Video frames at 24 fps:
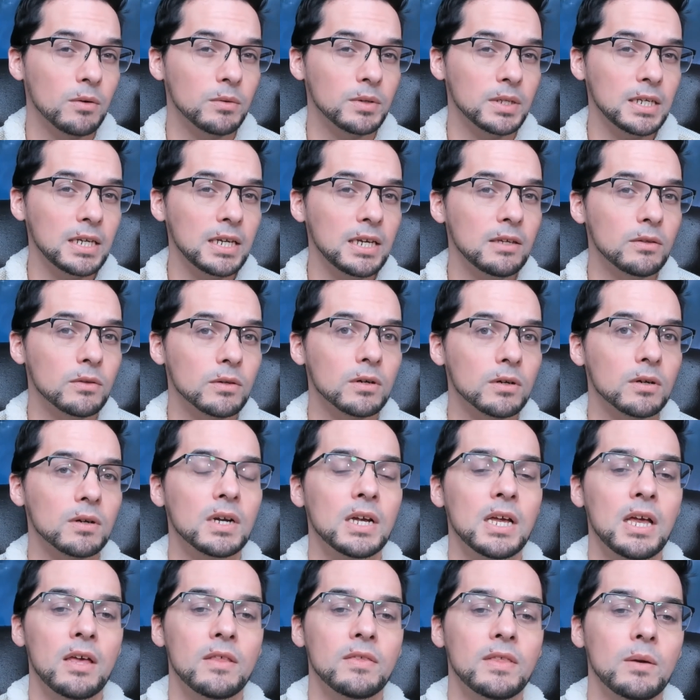either.
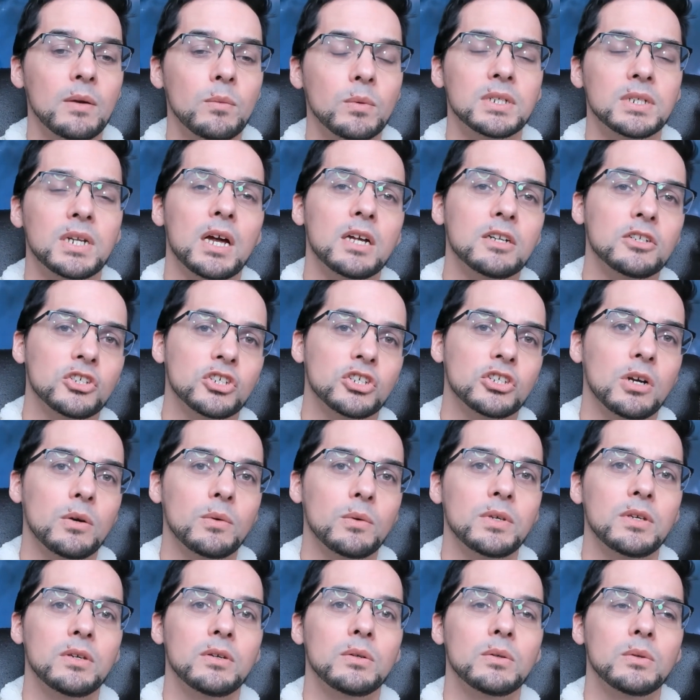They will not show
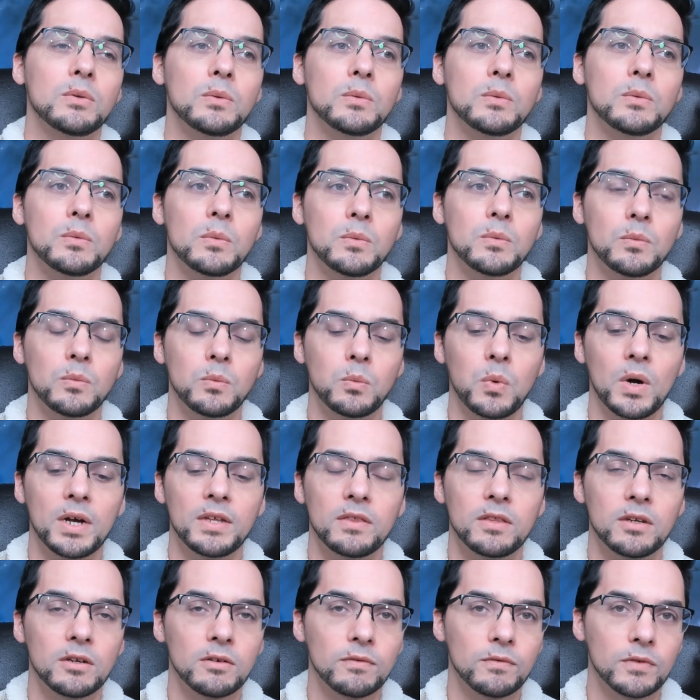you what
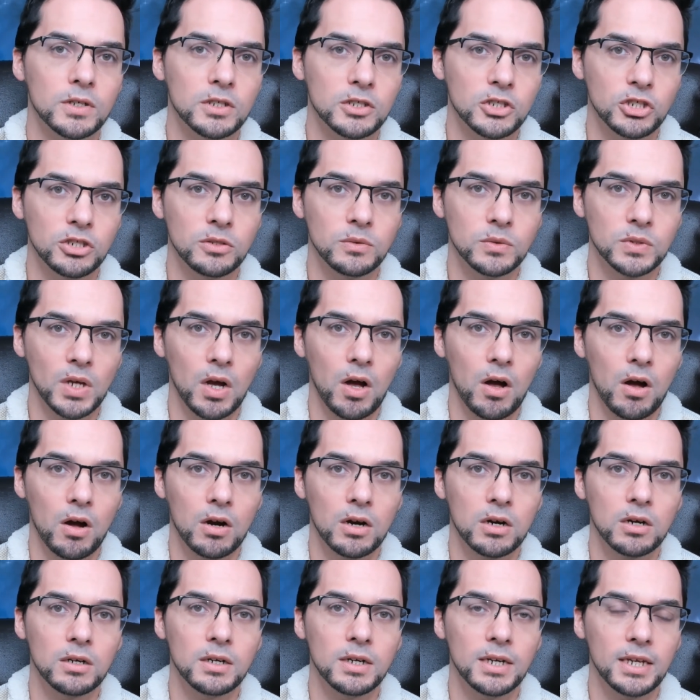their virtues
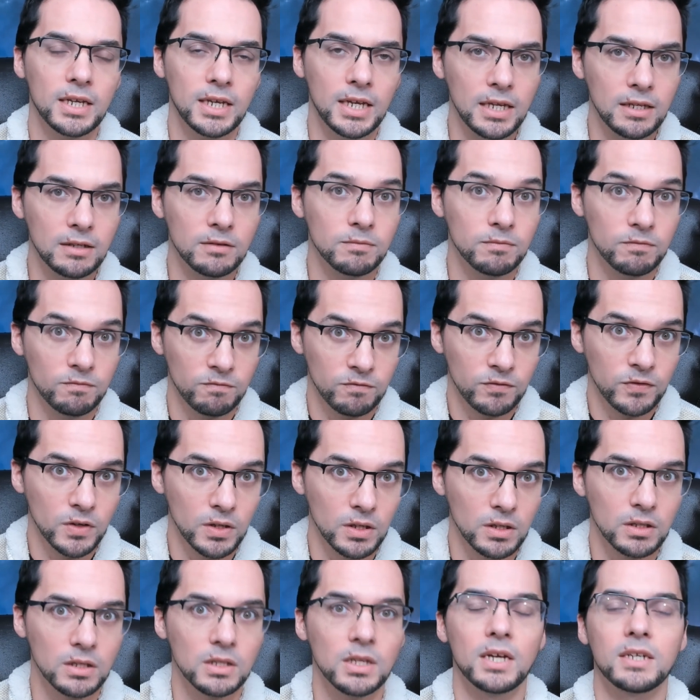are in
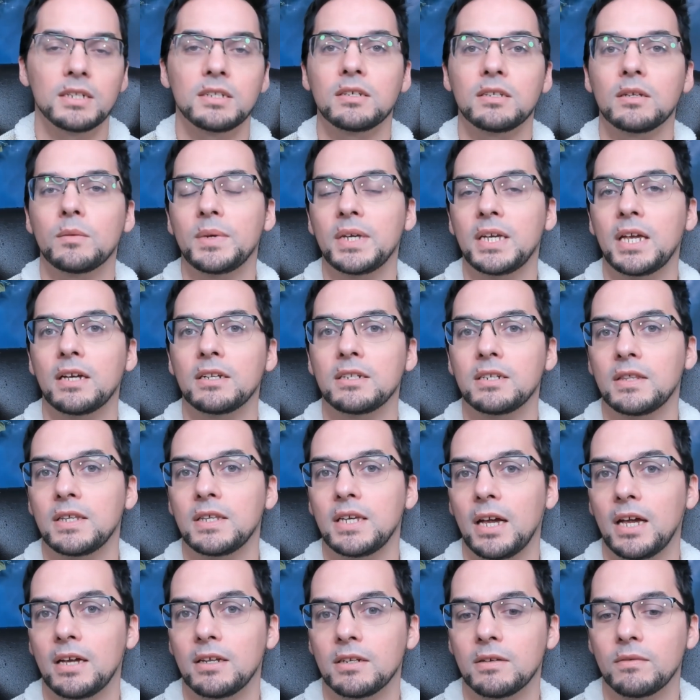full until we get to the
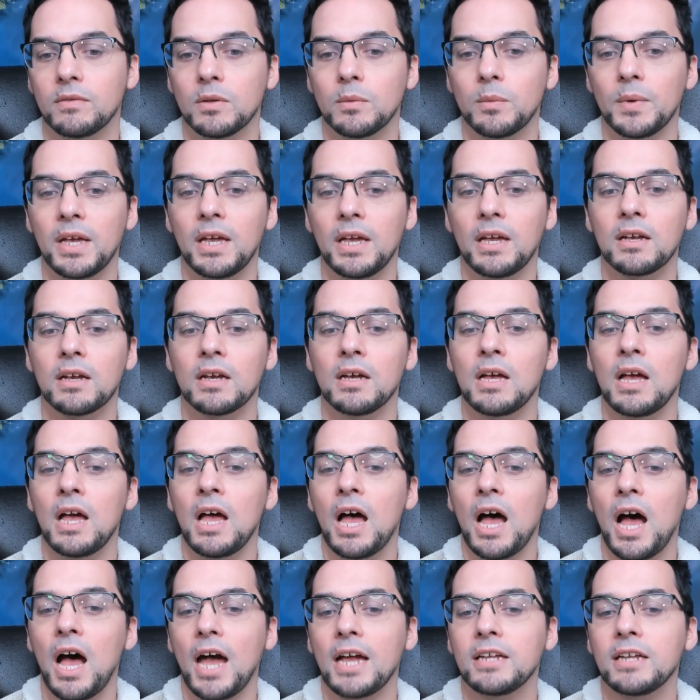end of the week.
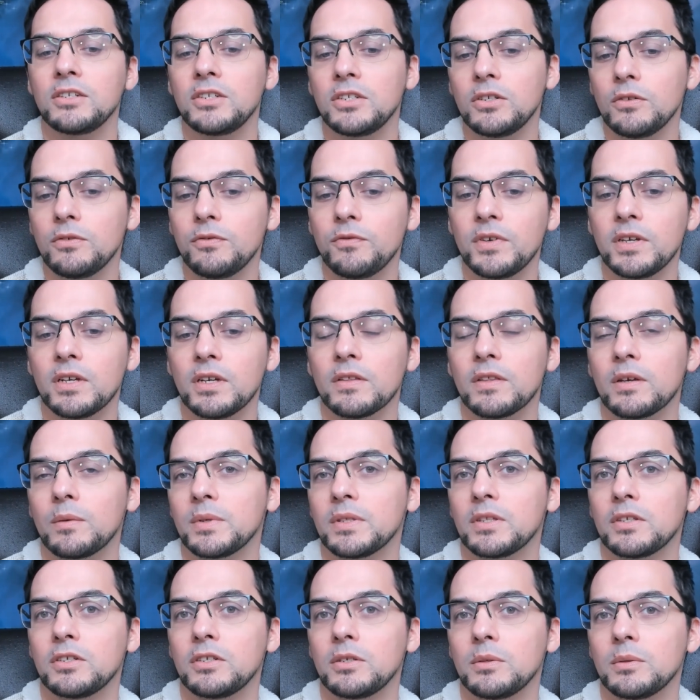I do feel that with
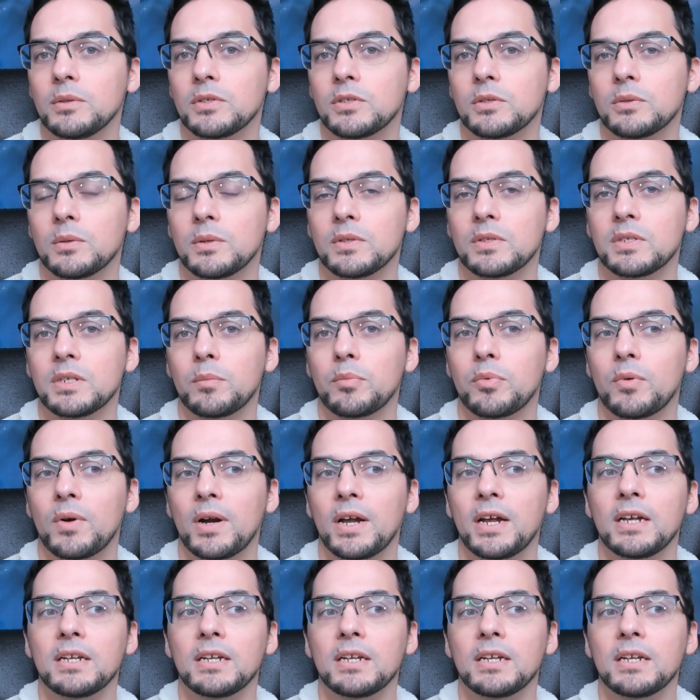the Two of Swords upright,